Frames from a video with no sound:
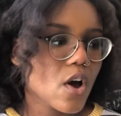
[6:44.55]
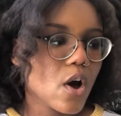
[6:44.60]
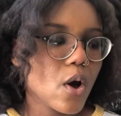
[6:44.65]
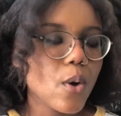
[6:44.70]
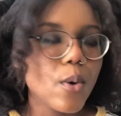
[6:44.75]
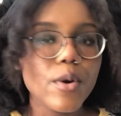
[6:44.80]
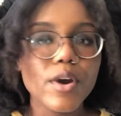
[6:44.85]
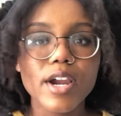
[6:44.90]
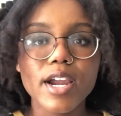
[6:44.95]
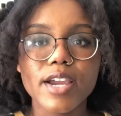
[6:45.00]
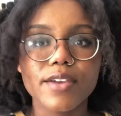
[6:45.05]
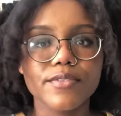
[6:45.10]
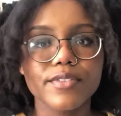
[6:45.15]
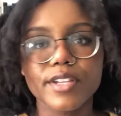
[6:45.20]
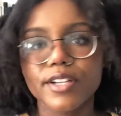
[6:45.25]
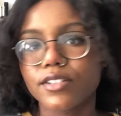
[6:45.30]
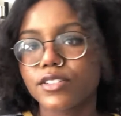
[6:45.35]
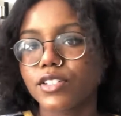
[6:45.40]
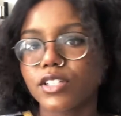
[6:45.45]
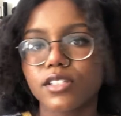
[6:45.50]
or if
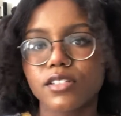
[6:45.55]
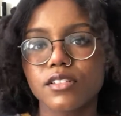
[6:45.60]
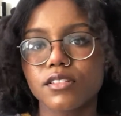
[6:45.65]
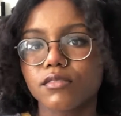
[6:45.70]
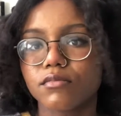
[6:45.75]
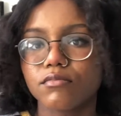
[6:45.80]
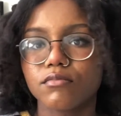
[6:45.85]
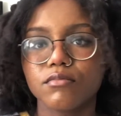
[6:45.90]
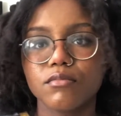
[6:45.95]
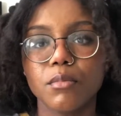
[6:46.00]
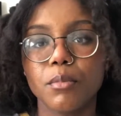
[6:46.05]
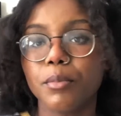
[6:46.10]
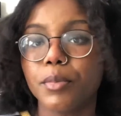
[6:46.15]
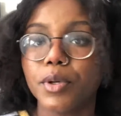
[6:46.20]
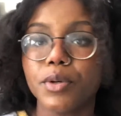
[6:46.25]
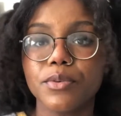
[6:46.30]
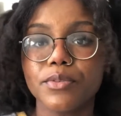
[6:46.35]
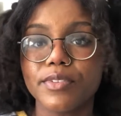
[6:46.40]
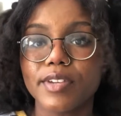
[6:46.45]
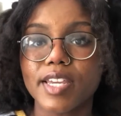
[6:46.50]
they're just
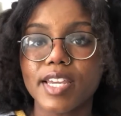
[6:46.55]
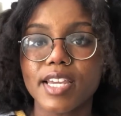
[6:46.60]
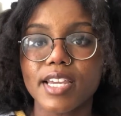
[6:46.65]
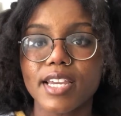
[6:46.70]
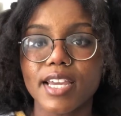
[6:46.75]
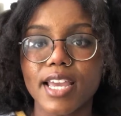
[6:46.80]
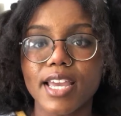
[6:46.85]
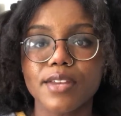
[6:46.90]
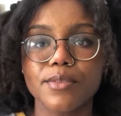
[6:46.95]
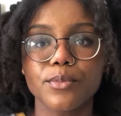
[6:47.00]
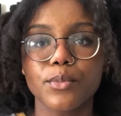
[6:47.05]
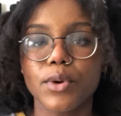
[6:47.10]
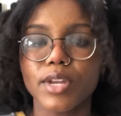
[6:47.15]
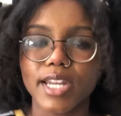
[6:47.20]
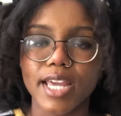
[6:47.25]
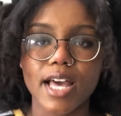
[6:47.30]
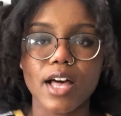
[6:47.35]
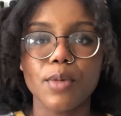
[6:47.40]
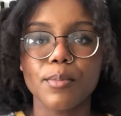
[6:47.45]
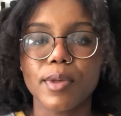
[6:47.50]
moving and want
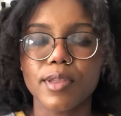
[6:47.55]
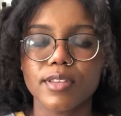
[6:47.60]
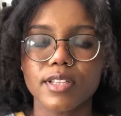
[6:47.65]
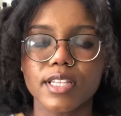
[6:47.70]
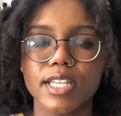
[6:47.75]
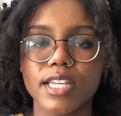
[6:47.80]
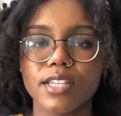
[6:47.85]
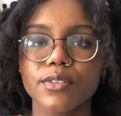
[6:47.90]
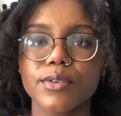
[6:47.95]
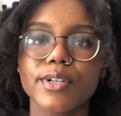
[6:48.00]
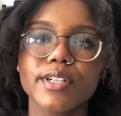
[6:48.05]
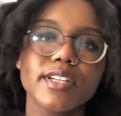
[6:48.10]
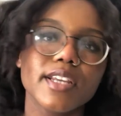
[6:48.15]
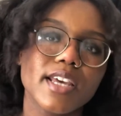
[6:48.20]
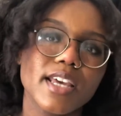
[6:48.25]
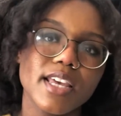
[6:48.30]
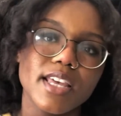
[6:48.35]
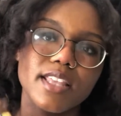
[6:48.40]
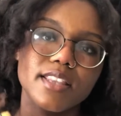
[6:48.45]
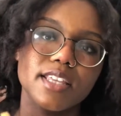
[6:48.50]
to help out the landlord,
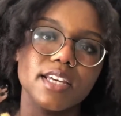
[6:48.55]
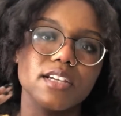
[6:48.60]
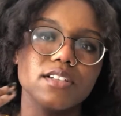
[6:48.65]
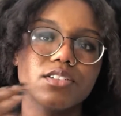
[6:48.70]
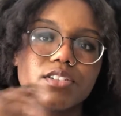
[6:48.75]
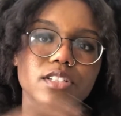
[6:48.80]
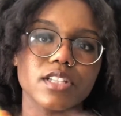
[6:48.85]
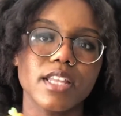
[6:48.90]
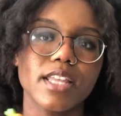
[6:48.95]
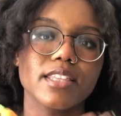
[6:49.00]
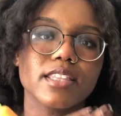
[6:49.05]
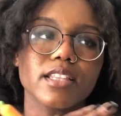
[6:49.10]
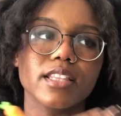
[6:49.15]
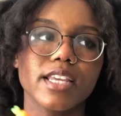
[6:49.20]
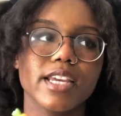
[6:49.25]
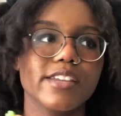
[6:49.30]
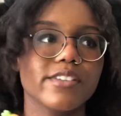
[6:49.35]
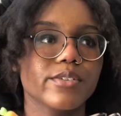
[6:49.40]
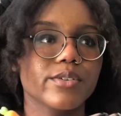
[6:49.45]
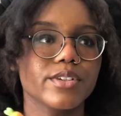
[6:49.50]
they can just let the
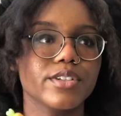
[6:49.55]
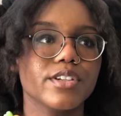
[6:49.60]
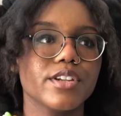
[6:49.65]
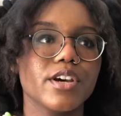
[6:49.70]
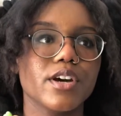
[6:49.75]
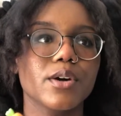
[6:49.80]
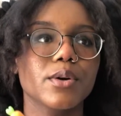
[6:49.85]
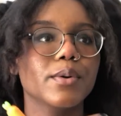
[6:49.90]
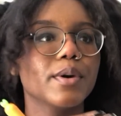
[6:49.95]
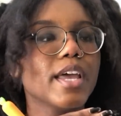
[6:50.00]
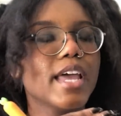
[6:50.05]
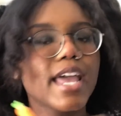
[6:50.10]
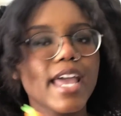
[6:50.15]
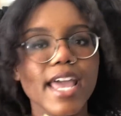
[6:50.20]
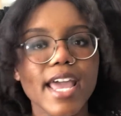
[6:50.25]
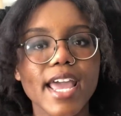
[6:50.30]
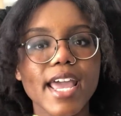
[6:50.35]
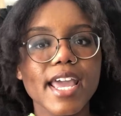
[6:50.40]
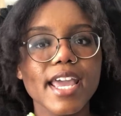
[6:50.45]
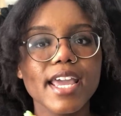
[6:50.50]
landlord know,
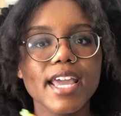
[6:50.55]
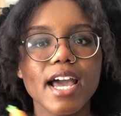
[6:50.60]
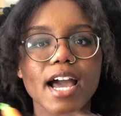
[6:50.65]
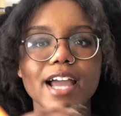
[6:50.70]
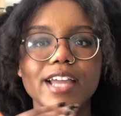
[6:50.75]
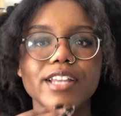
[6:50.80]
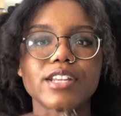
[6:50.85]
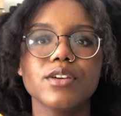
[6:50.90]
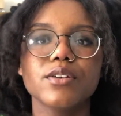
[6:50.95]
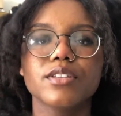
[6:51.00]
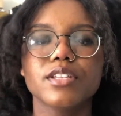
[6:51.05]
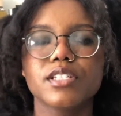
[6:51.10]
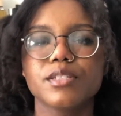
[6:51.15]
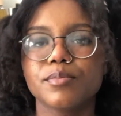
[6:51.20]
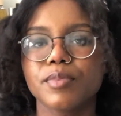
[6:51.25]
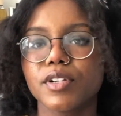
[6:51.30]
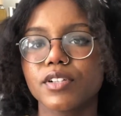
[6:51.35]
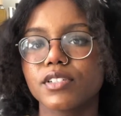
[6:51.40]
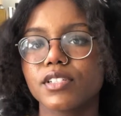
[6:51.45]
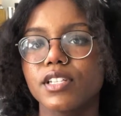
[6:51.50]
hey, I know this
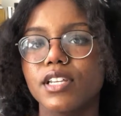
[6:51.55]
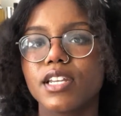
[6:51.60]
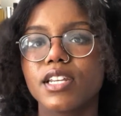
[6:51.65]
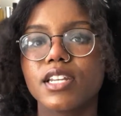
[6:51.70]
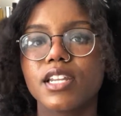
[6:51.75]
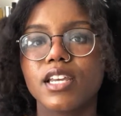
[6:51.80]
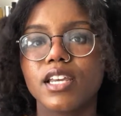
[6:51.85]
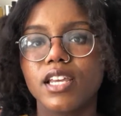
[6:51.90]
person,